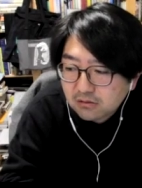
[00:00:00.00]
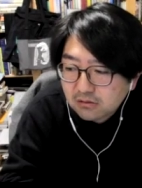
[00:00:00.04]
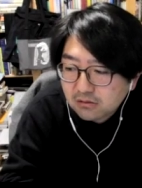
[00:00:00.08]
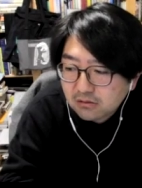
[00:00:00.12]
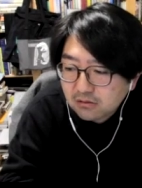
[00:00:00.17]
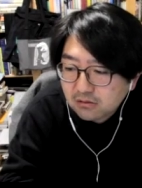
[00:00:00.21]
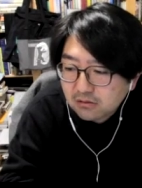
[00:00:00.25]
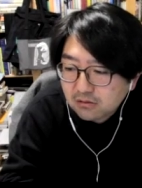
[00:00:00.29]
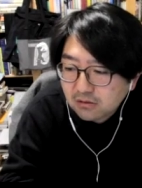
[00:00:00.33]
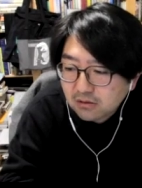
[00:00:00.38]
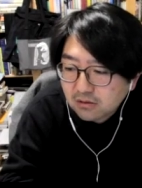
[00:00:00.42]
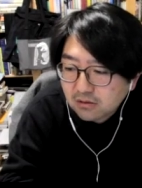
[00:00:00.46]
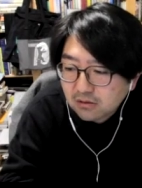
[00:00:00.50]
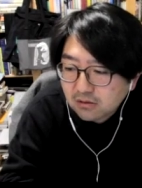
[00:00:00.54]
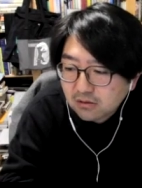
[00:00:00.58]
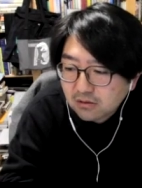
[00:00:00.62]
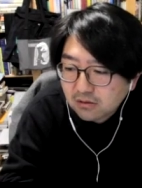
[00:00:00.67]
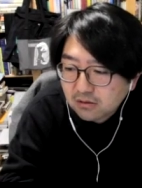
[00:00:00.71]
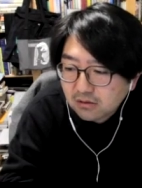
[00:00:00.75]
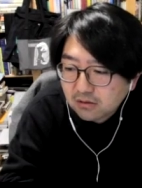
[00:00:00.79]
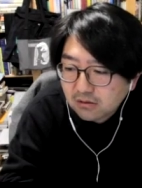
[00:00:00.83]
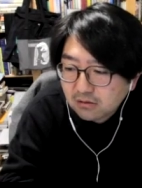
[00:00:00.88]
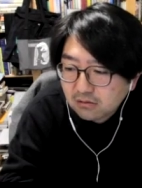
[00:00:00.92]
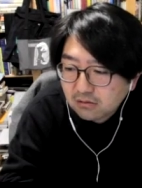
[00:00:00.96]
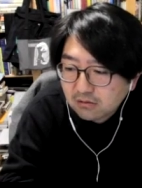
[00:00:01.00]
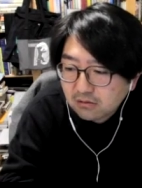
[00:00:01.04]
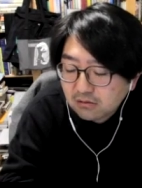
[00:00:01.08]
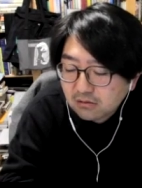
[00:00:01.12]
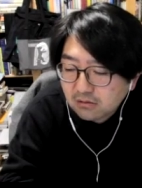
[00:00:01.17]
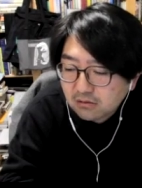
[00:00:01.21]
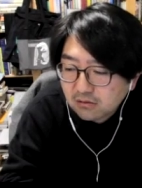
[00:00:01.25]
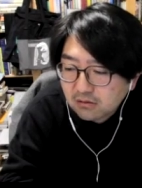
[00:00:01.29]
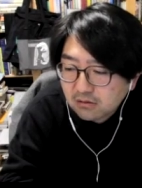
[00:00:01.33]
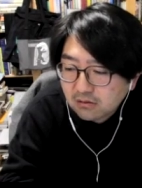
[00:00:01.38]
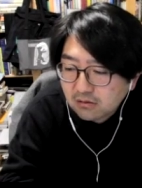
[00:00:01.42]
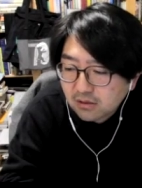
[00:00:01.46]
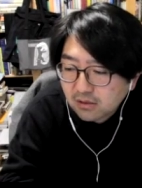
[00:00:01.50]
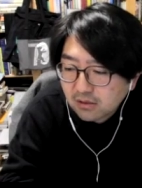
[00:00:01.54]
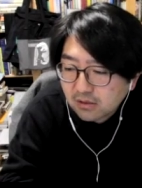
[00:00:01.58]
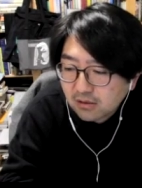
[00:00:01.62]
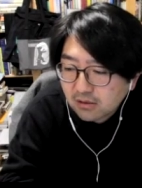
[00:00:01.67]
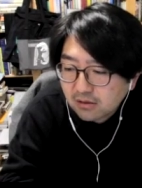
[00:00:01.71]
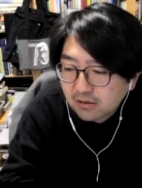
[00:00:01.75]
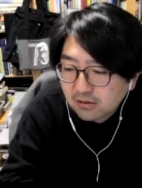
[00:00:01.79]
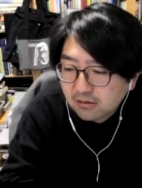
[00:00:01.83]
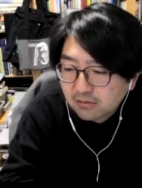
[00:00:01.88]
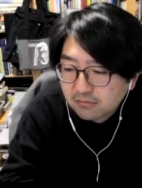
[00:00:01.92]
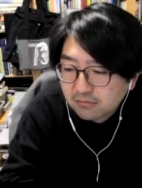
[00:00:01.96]

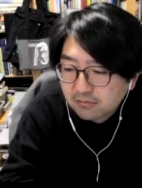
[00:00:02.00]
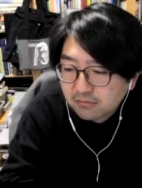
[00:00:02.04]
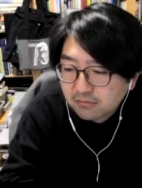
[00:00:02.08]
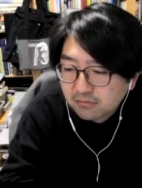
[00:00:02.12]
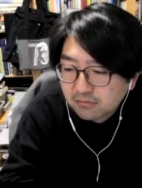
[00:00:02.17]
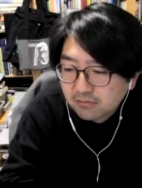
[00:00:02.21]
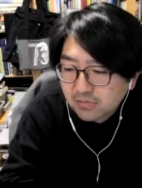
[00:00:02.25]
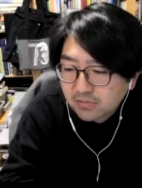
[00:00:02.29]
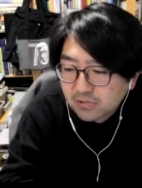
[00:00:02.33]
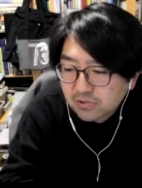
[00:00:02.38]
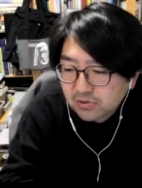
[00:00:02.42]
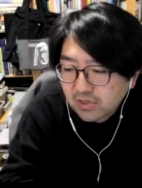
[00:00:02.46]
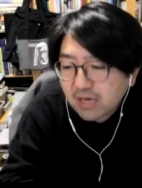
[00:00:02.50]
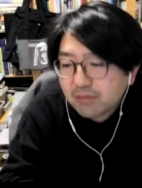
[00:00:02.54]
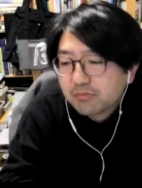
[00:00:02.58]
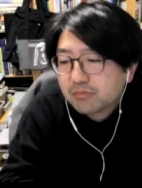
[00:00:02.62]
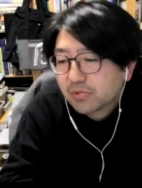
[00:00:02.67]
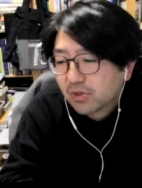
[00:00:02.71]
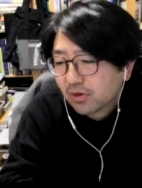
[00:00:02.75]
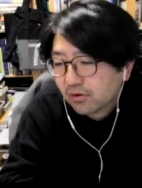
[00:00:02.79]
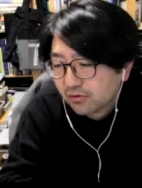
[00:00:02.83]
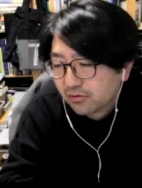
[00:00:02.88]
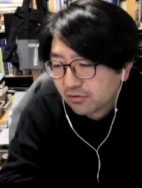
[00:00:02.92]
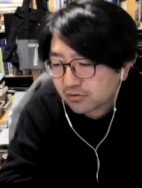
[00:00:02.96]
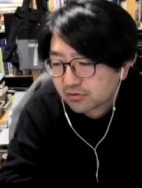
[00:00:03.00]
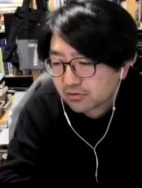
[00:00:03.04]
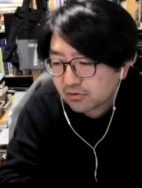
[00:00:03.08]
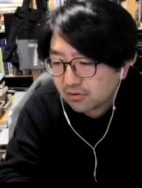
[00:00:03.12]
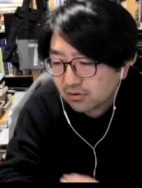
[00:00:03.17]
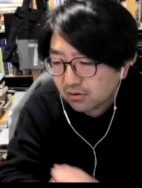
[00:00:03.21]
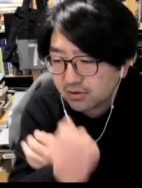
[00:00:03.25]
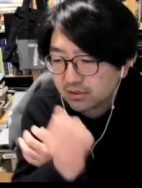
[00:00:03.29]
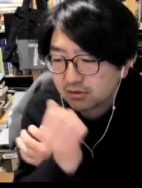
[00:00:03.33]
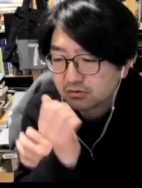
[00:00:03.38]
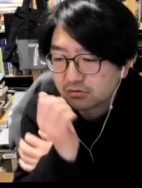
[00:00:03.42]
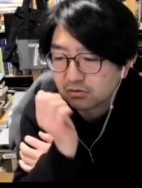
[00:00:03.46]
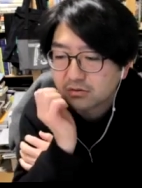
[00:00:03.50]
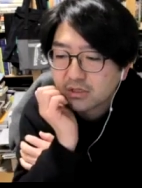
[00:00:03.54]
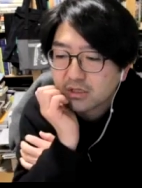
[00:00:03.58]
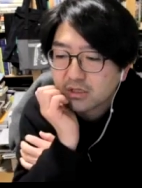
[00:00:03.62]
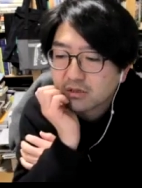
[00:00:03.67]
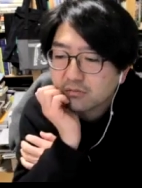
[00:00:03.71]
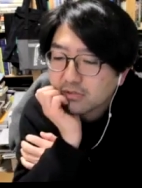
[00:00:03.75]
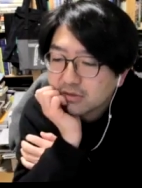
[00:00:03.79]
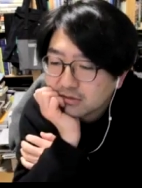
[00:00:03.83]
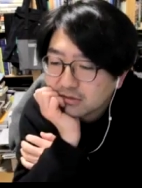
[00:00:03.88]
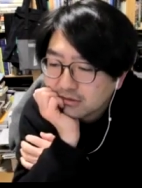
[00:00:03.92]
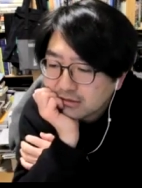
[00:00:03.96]
uh, so I'm not only talking
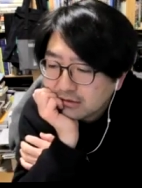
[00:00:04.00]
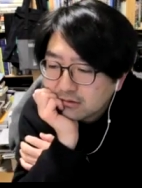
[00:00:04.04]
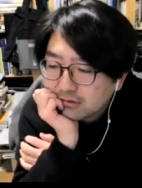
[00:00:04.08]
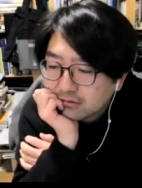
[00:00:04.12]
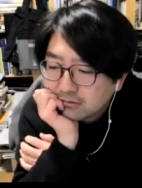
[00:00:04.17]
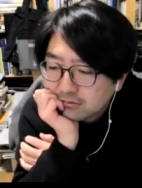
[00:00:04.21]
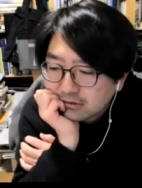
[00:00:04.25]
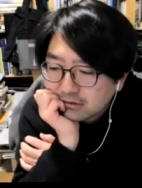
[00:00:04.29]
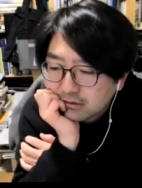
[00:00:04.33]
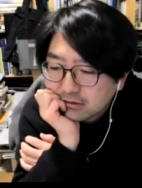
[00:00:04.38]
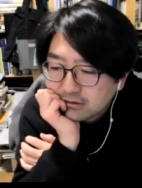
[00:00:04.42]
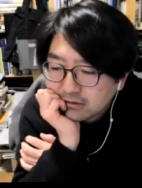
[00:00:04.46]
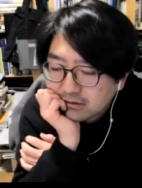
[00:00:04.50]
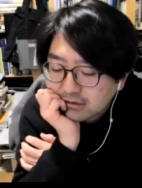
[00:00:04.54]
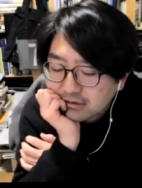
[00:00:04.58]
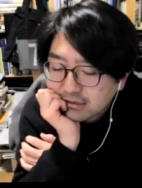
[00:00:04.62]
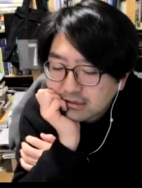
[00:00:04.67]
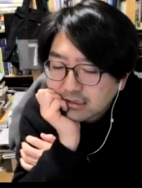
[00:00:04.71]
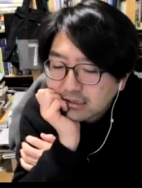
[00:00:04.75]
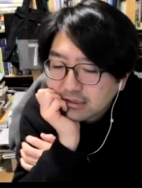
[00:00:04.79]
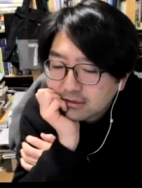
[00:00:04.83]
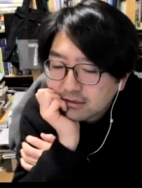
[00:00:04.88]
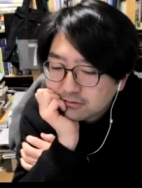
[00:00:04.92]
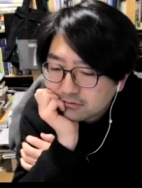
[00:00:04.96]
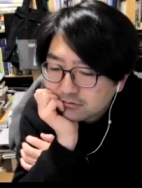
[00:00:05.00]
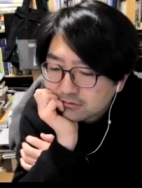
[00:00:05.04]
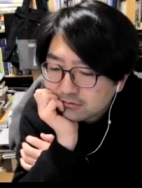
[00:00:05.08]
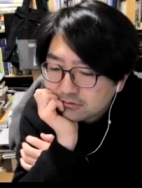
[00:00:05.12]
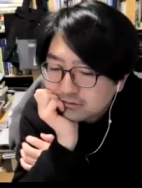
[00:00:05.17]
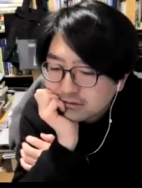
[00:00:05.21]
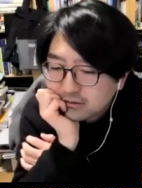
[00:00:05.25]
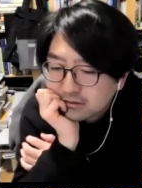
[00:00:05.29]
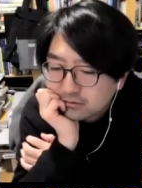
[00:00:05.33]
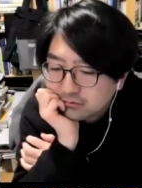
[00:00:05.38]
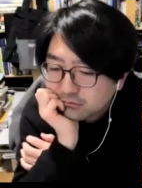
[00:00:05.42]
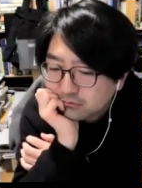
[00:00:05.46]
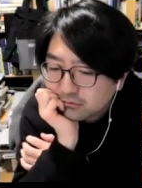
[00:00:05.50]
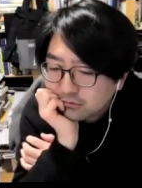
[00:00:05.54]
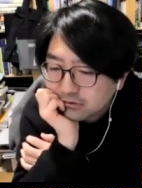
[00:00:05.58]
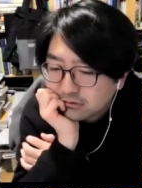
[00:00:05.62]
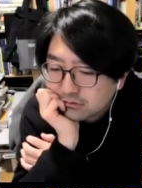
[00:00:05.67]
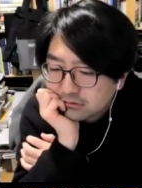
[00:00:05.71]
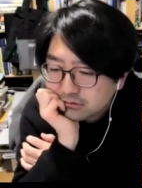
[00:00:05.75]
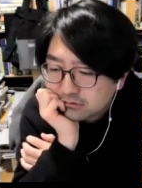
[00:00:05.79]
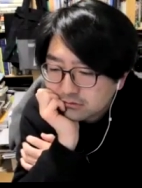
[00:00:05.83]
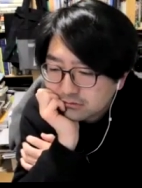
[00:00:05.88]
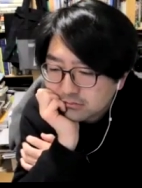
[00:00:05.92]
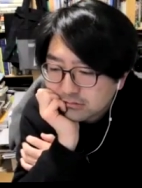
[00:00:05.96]
about like art
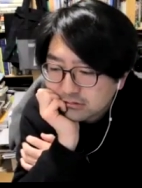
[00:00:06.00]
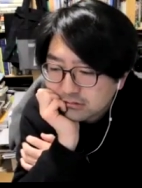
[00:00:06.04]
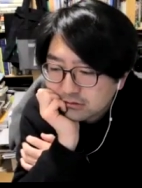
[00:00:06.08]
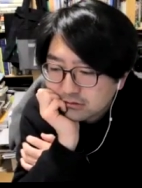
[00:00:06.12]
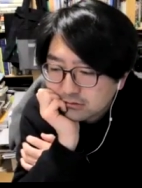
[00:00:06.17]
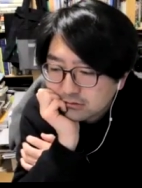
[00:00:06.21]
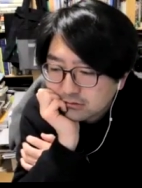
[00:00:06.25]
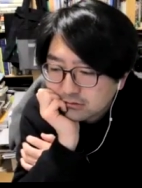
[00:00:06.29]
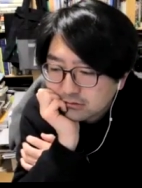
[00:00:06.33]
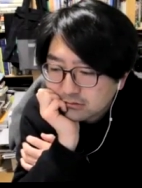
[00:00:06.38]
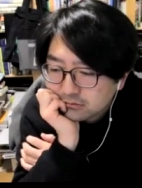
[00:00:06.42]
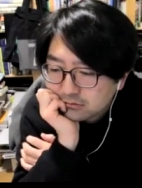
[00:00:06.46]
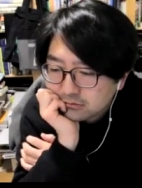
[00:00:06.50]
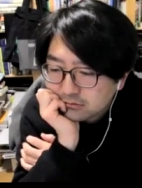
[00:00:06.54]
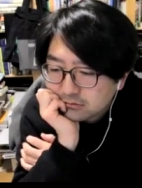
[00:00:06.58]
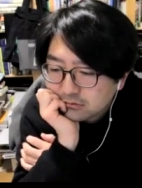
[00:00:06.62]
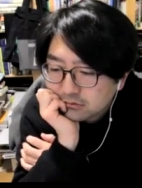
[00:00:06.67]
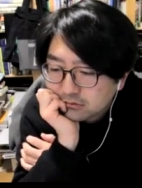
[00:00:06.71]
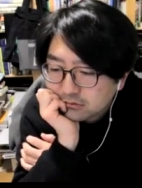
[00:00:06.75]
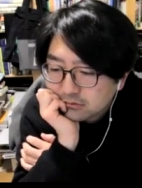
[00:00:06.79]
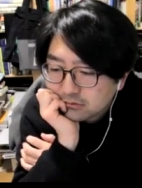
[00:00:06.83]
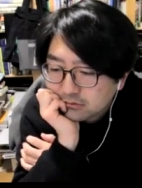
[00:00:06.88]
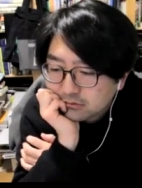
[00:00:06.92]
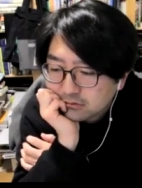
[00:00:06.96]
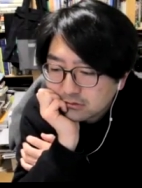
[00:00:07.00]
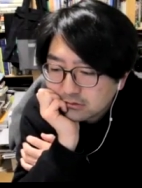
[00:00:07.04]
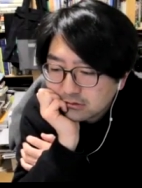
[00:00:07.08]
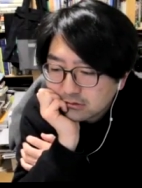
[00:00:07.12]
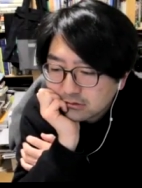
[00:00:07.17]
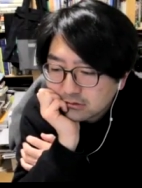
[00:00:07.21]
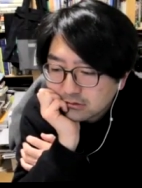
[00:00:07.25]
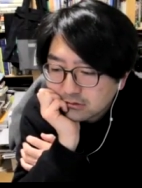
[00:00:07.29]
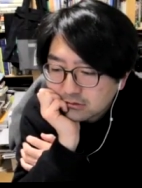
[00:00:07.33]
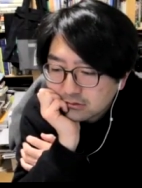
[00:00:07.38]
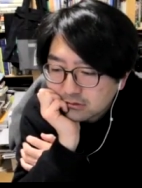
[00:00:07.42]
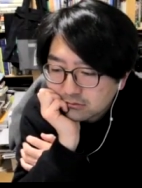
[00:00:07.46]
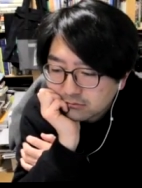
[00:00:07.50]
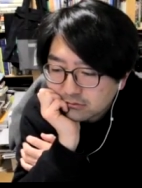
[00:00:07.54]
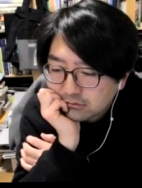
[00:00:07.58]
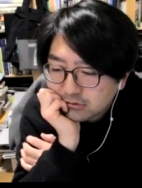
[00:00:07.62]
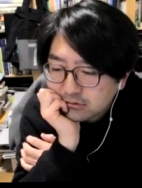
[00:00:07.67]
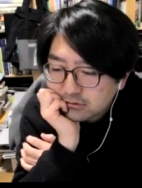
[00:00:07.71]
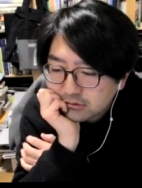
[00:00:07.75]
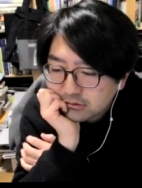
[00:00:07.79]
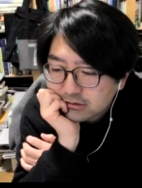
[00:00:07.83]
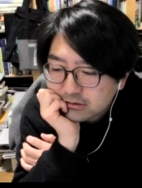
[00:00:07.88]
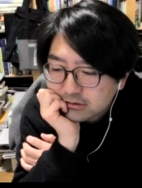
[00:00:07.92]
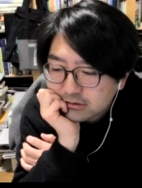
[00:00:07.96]
world, but also the
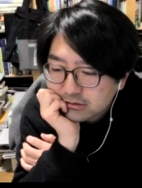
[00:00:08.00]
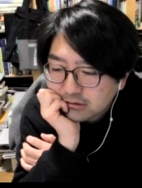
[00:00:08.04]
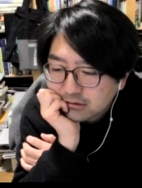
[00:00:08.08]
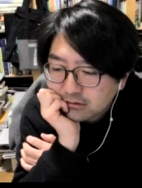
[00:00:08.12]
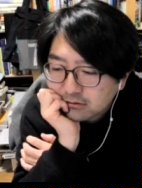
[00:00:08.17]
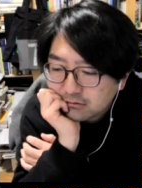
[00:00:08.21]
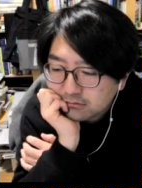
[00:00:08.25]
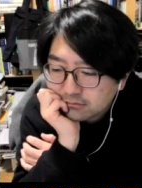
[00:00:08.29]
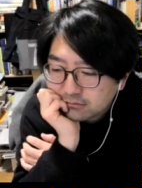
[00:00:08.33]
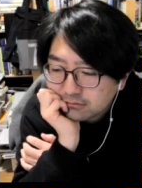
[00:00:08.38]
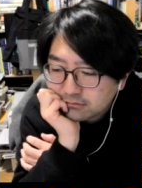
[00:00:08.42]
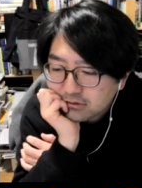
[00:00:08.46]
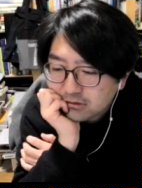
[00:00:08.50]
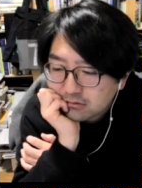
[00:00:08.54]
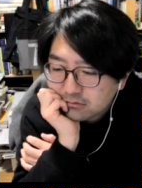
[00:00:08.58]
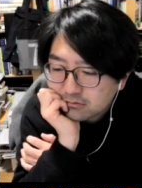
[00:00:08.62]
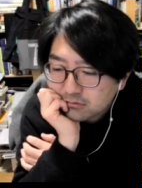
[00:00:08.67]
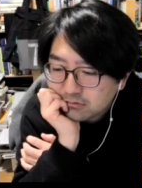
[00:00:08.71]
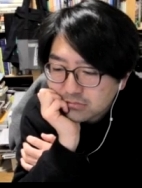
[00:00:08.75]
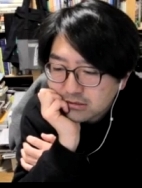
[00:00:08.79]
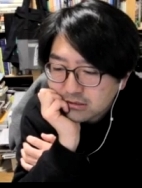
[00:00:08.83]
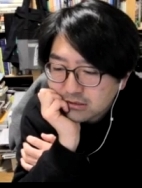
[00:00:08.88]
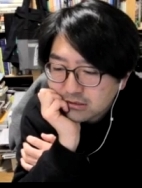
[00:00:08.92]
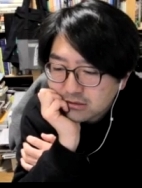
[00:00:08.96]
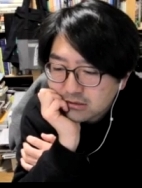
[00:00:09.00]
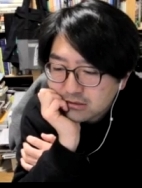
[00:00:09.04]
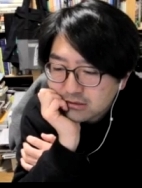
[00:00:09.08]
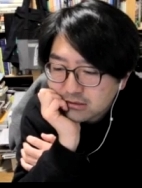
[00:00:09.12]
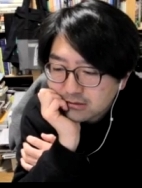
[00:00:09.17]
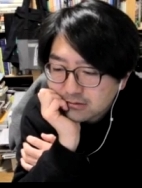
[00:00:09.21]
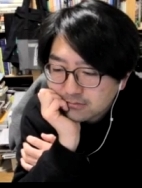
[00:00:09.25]
world itself can be,